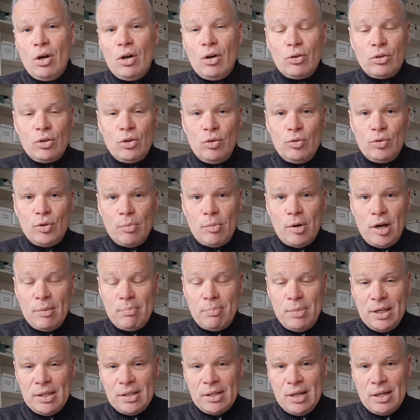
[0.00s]
on Google My
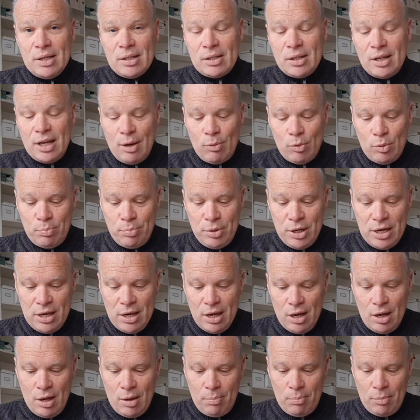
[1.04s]
Business. So that would
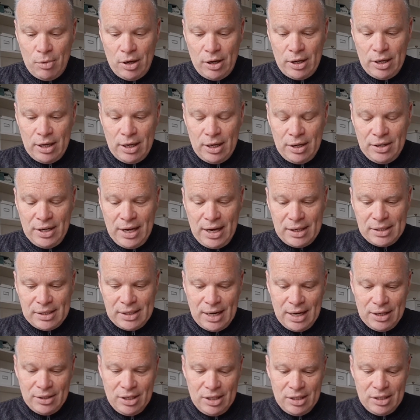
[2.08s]
be my next
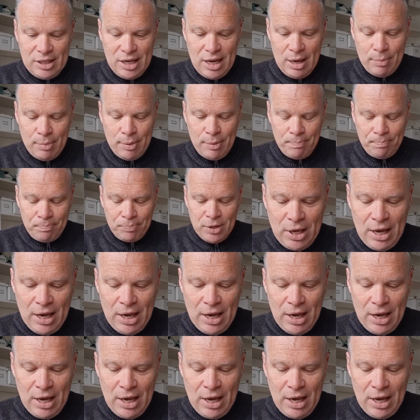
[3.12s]
handy tip.